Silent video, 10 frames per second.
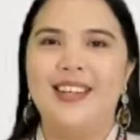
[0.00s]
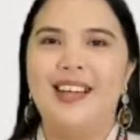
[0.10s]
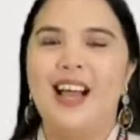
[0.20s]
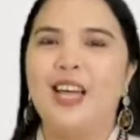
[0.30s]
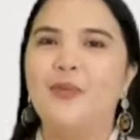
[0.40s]

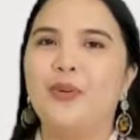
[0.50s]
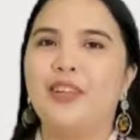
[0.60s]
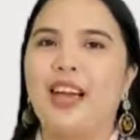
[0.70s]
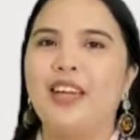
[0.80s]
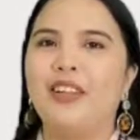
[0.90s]
I
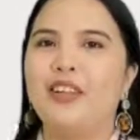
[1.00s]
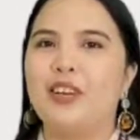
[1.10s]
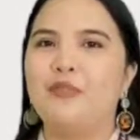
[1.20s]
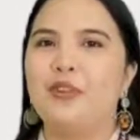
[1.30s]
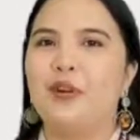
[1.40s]
would like to
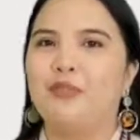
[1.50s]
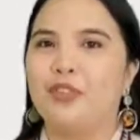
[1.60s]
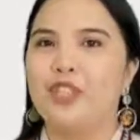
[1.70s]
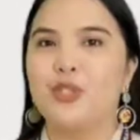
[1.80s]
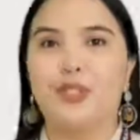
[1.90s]
give you a
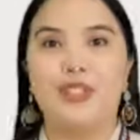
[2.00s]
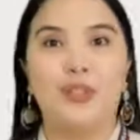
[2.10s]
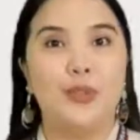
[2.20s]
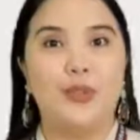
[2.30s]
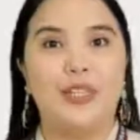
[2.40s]
virtual
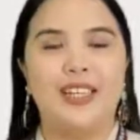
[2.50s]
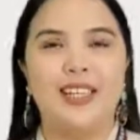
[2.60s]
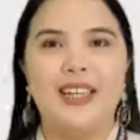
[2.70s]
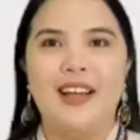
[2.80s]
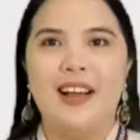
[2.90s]
tour
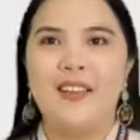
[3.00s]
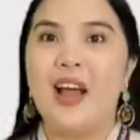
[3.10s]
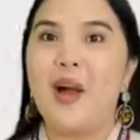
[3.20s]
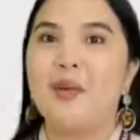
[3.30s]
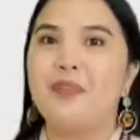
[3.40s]

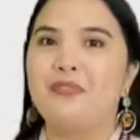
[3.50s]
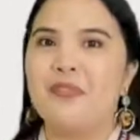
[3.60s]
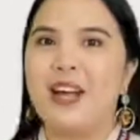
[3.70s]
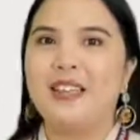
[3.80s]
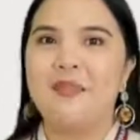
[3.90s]
around
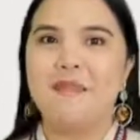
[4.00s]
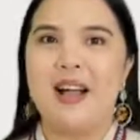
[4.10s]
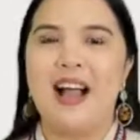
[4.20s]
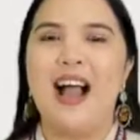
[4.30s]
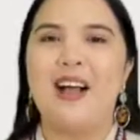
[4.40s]

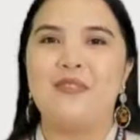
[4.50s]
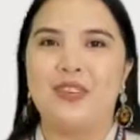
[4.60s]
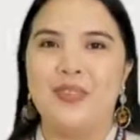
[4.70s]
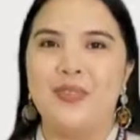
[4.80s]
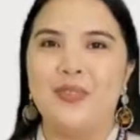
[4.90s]
Fatima
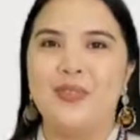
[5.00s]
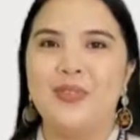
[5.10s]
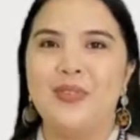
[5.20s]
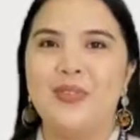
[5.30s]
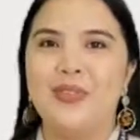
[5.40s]
Avenue.
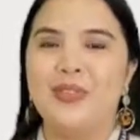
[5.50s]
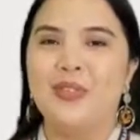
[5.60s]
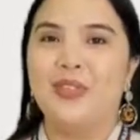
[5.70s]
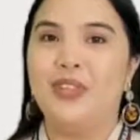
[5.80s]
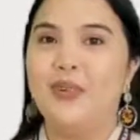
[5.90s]

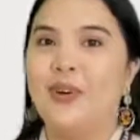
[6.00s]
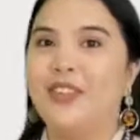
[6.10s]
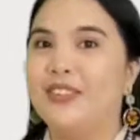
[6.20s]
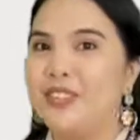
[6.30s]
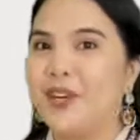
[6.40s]
Do you
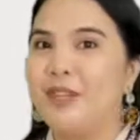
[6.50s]
want to join